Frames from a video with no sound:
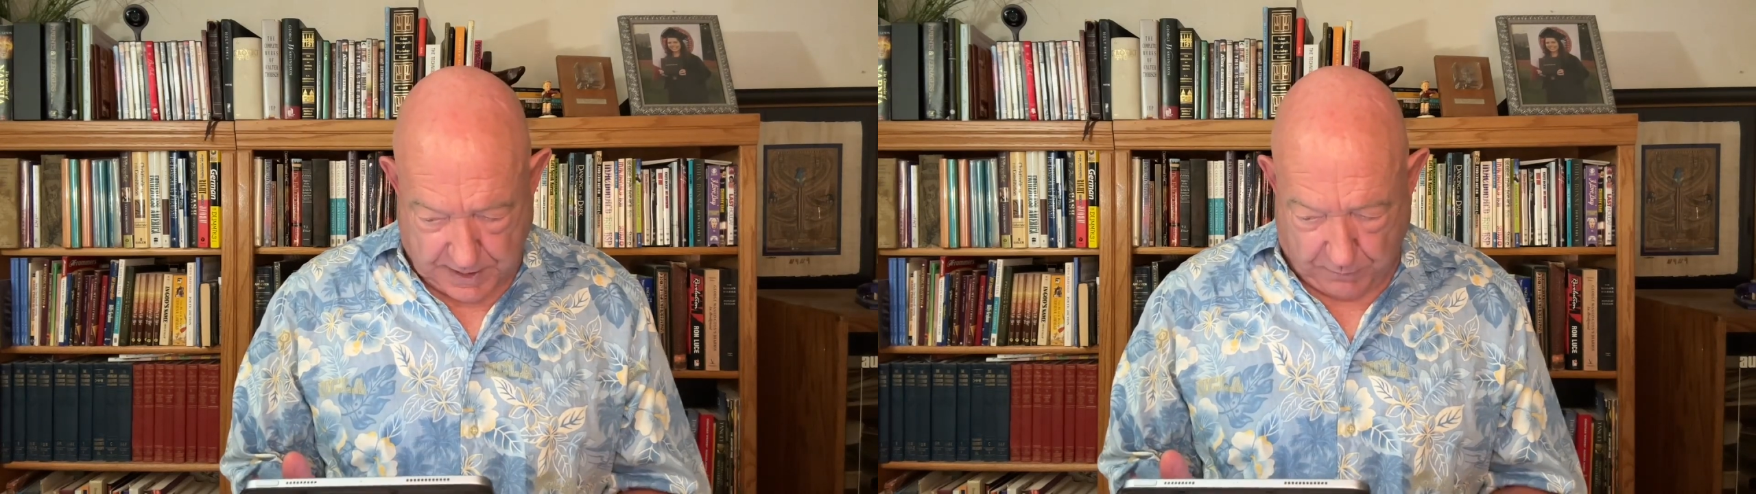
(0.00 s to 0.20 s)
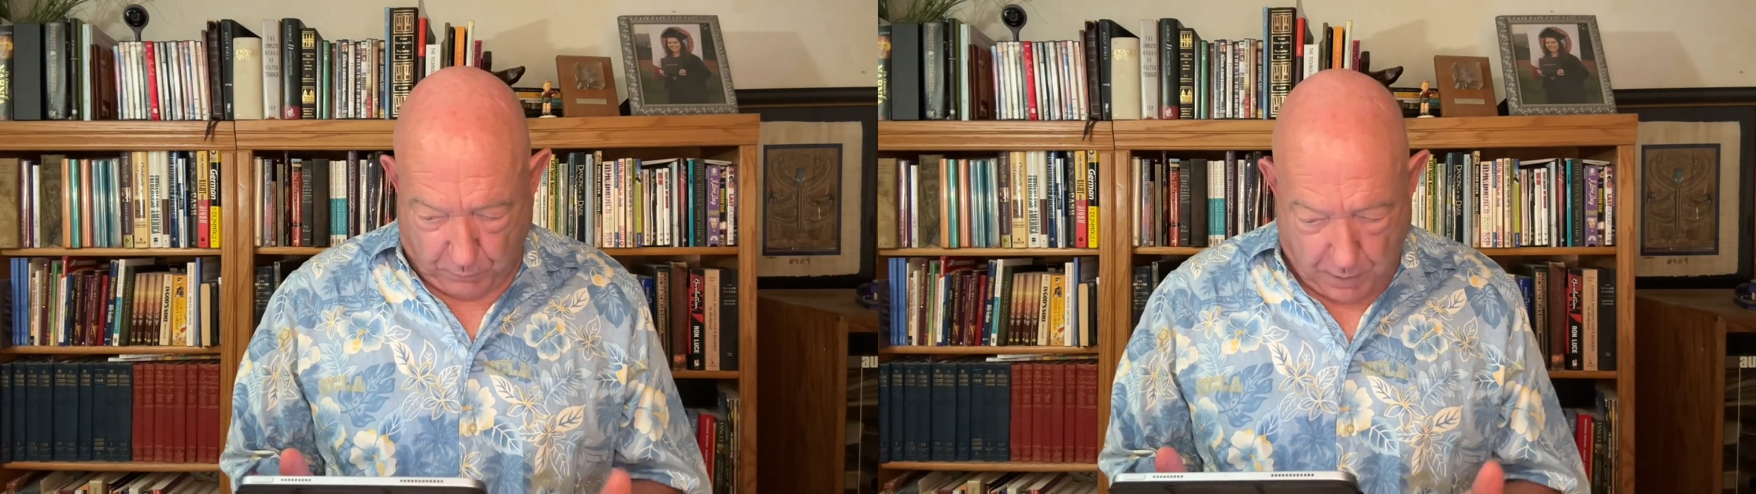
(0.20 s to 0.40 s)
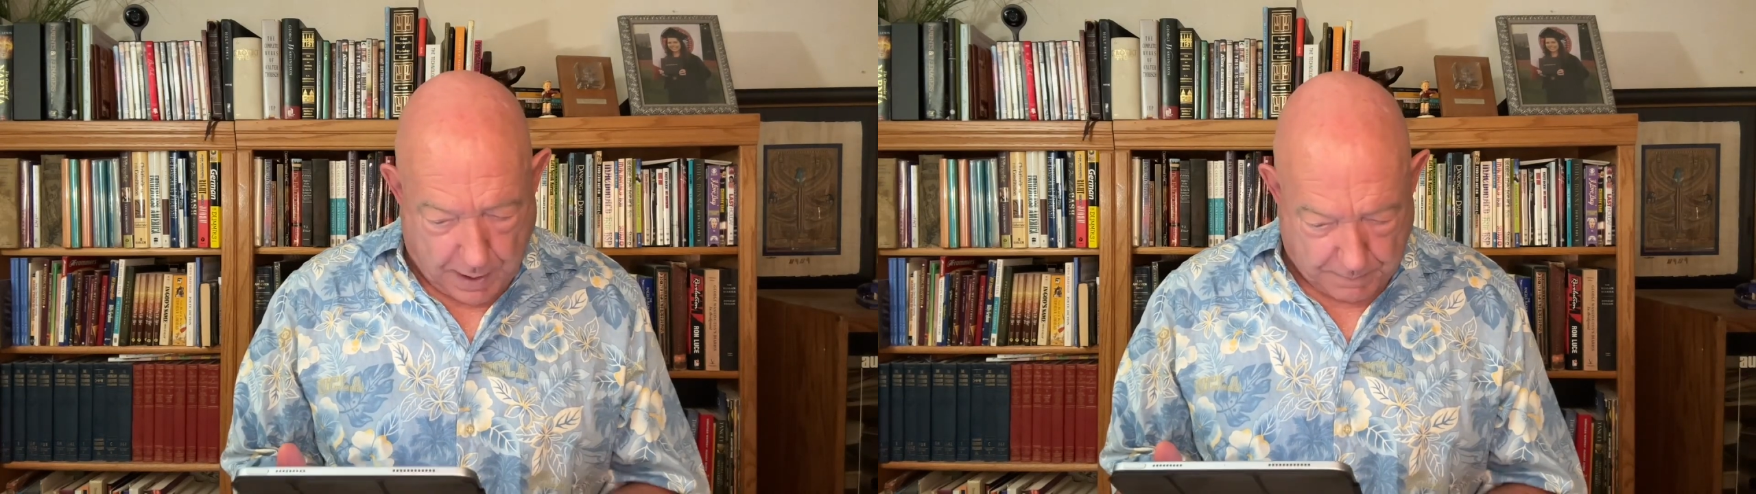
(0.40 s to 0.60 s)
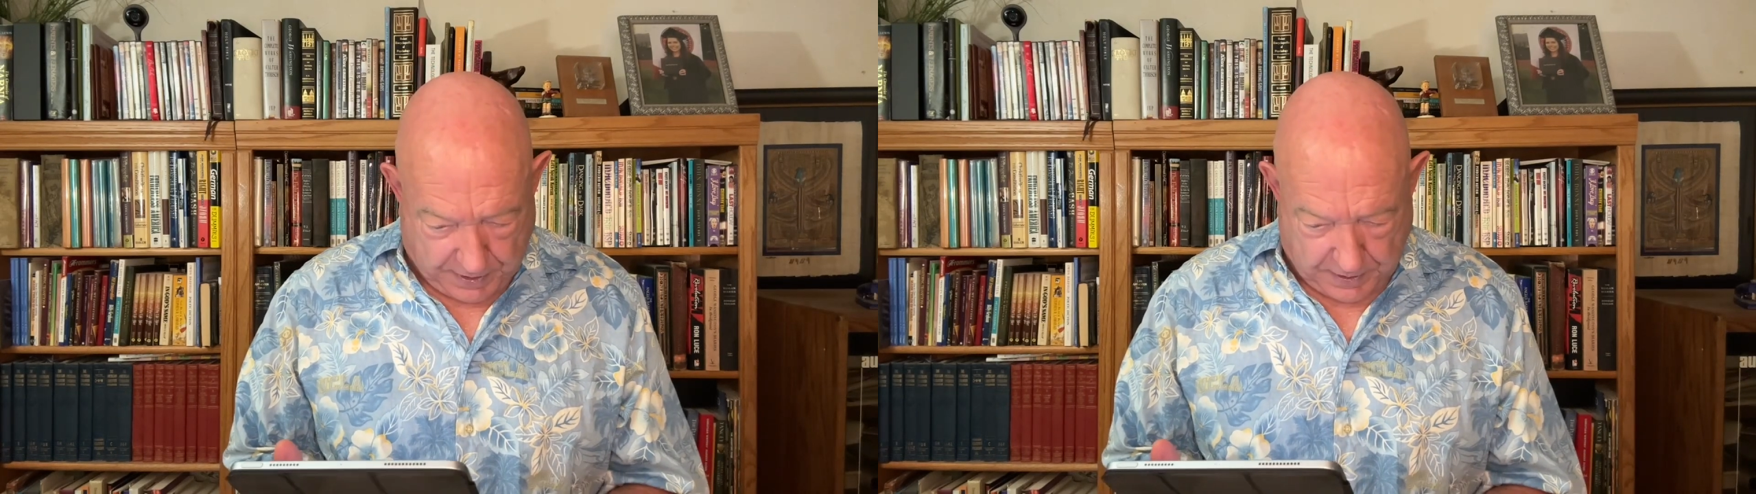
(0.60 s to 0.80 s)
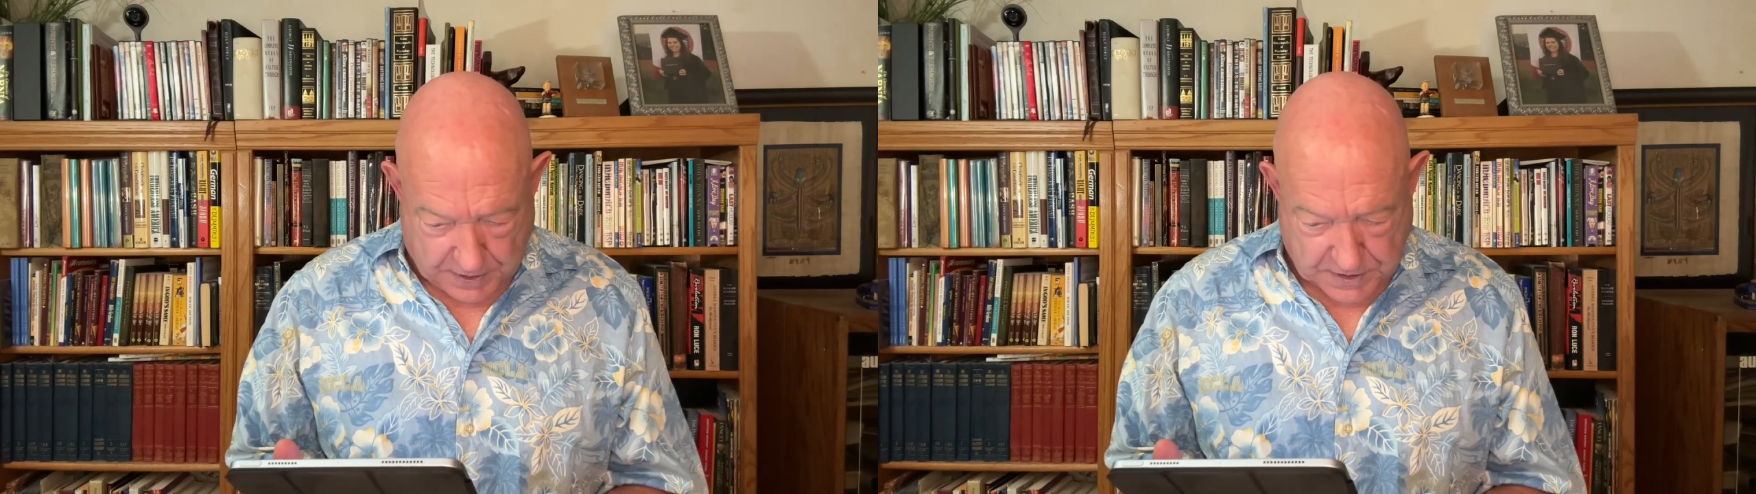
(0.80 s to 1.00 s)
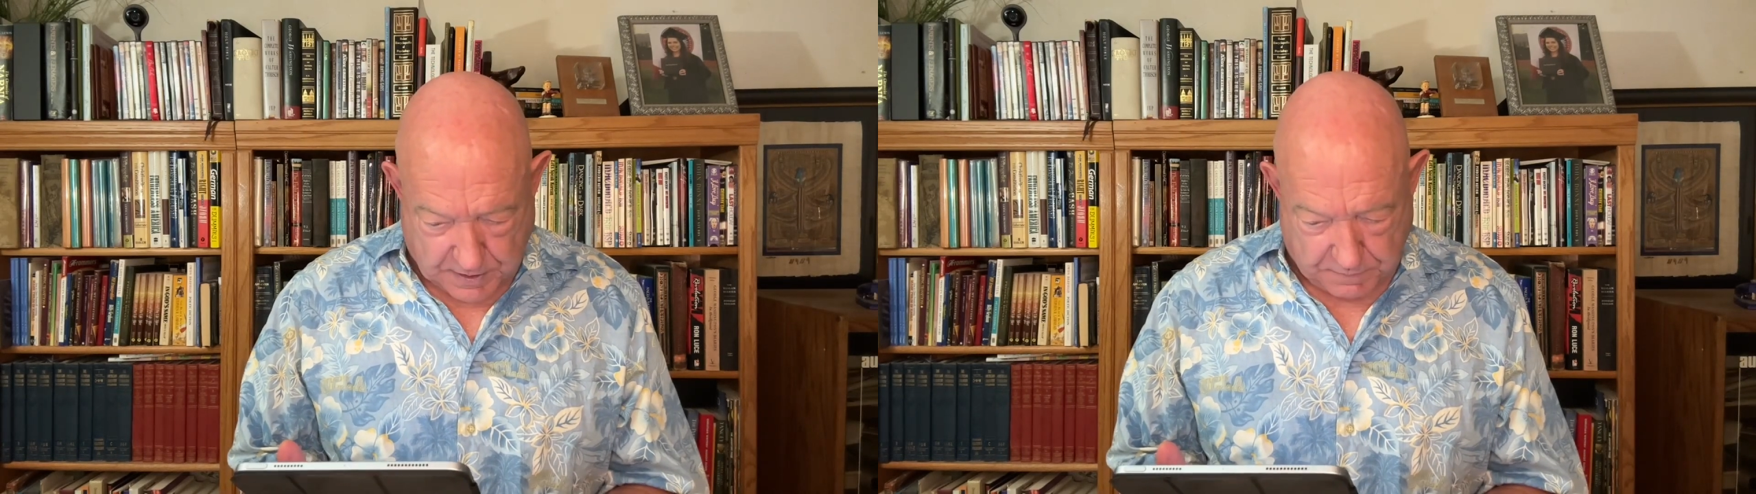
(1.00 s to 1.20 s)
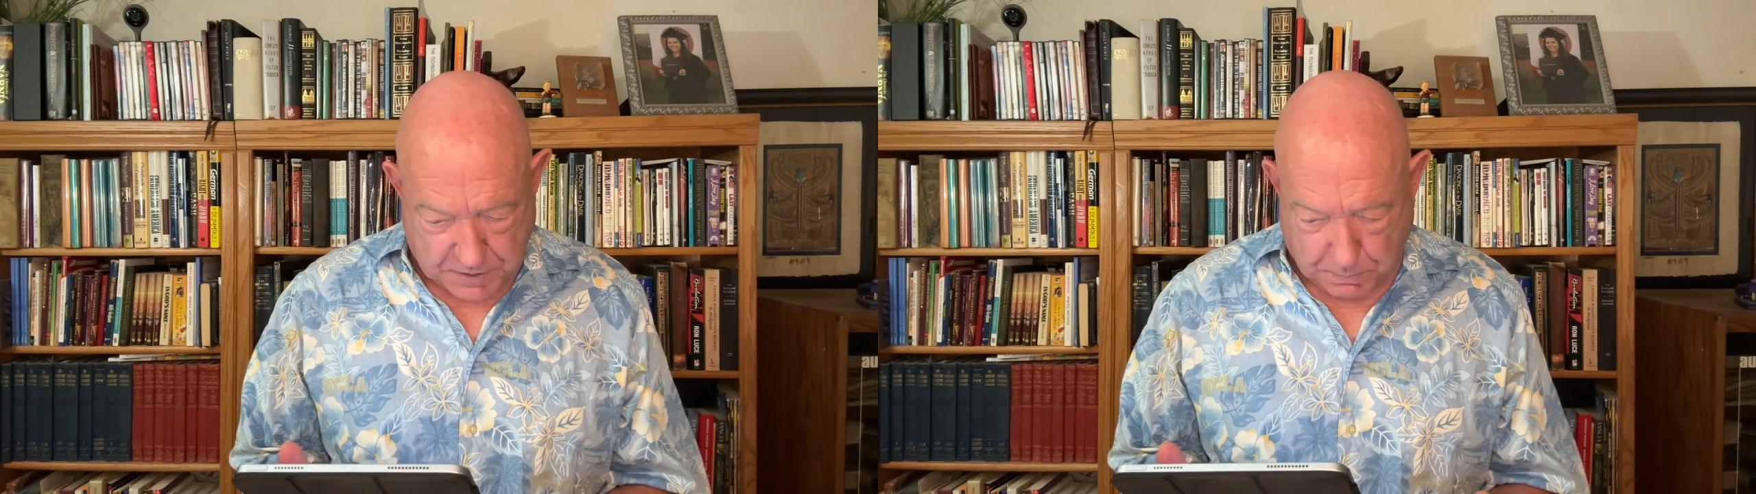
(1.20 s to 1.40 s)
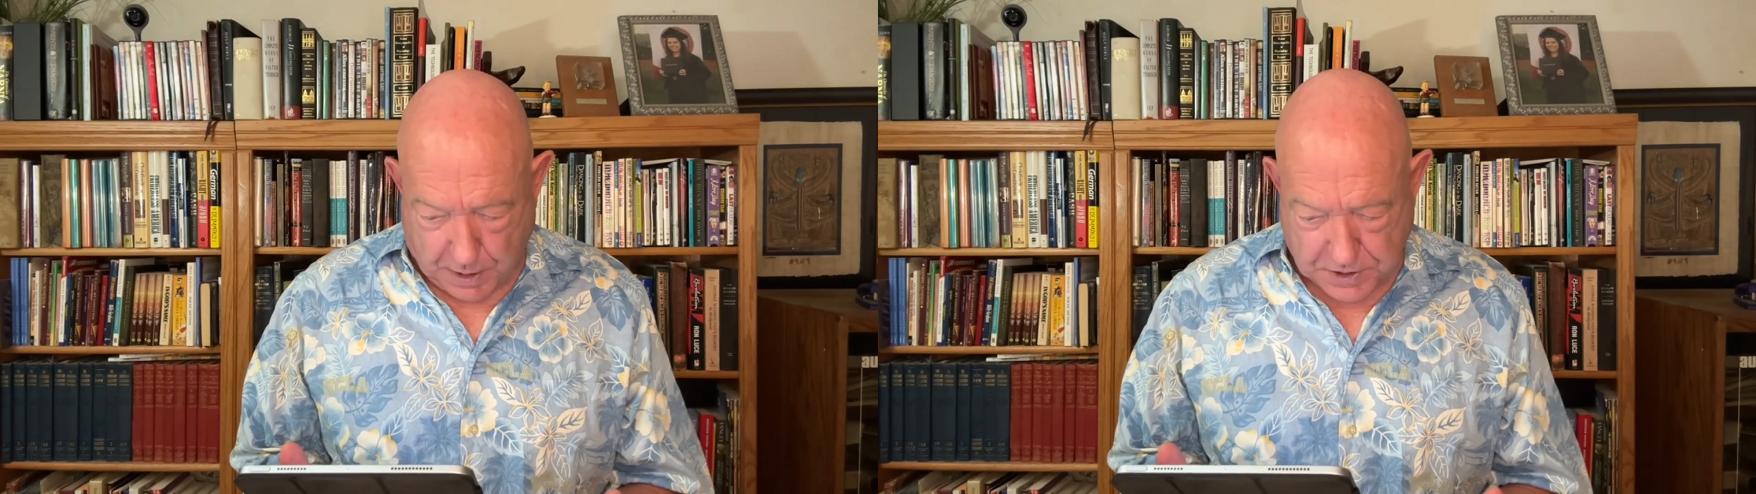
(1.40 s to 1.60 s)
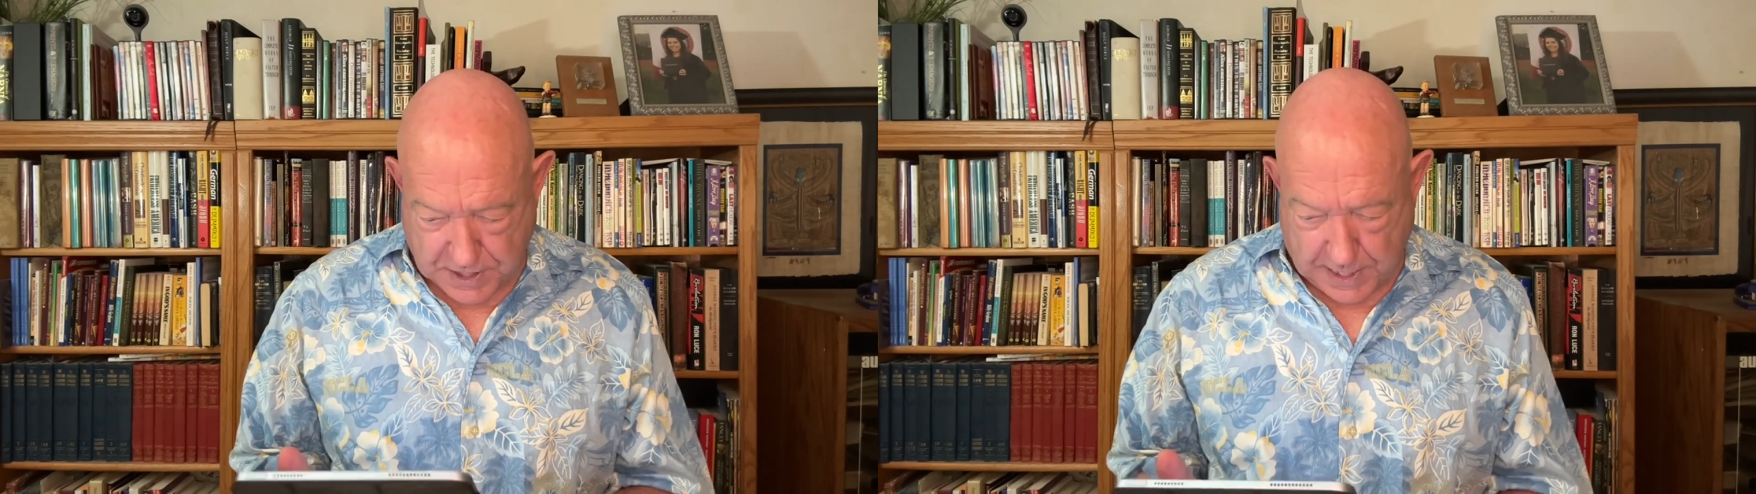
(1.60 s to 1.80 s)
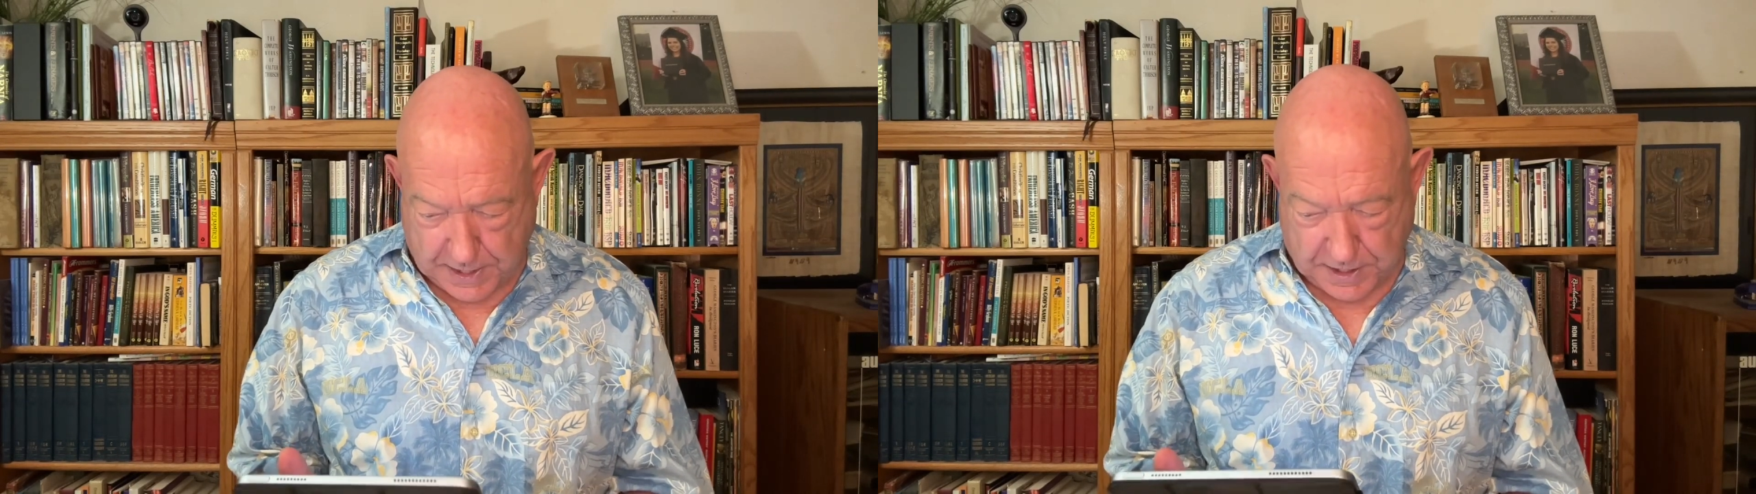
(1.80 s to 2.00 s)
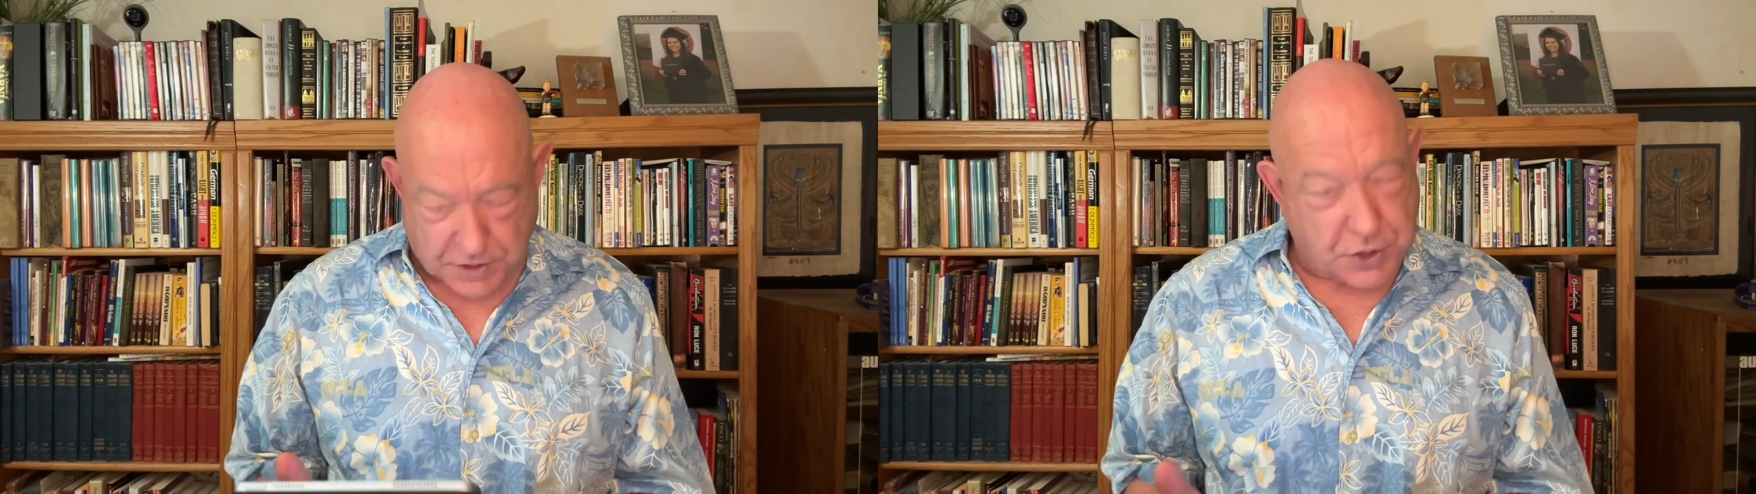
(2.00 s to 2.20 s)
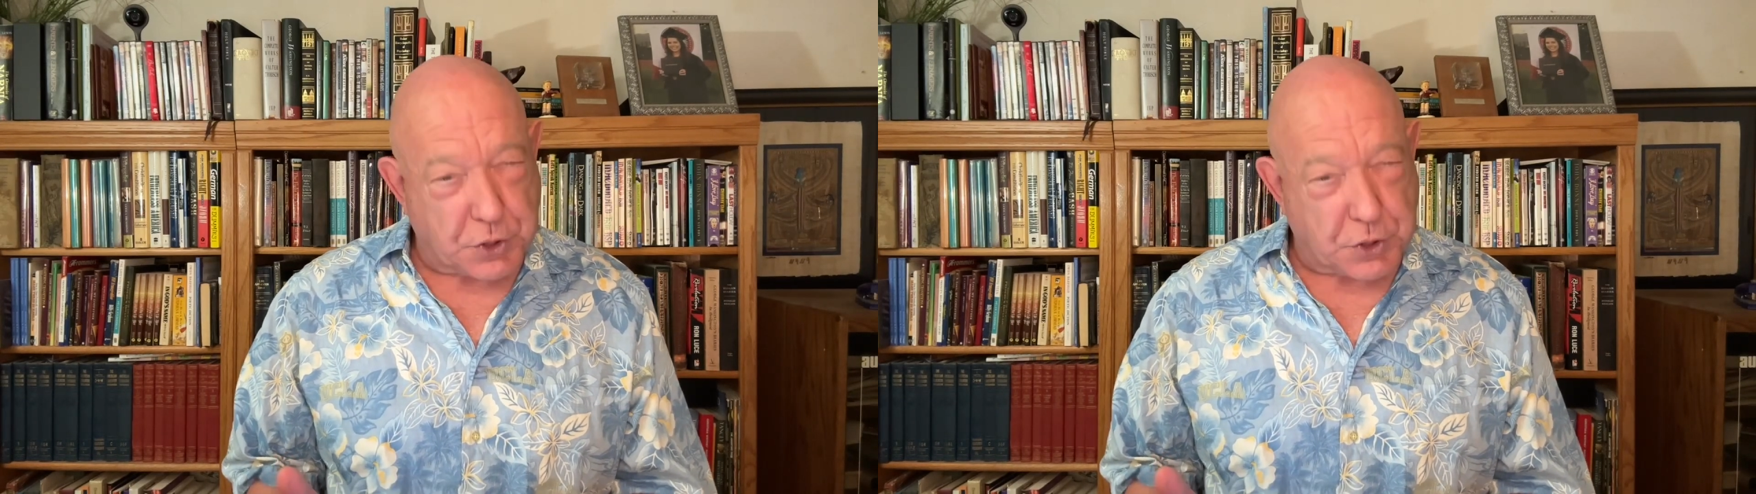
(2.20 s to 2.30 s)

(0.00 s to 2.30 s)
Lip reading: and robbing us of spontaneous